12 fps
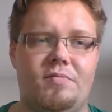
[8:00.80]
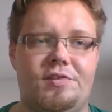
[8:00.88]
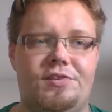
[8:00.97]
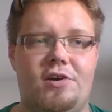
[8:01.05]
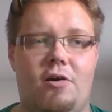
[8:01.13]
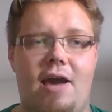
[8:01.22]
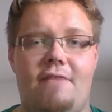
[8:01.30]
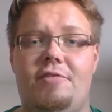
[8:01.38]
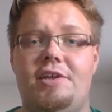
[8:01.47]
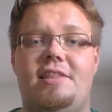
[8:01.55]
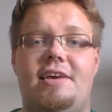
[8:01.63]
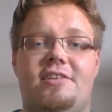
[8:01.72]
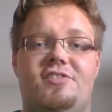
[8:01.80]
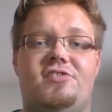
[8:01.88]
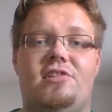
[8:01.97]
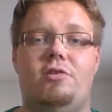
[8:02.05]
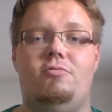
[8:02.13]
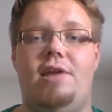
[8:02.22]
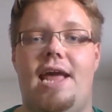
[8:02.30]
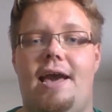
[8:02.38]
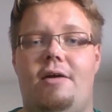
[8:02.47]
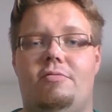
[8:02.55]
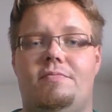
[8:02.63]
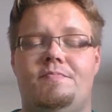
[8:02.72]
So everything is slowed
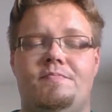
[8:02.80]
down.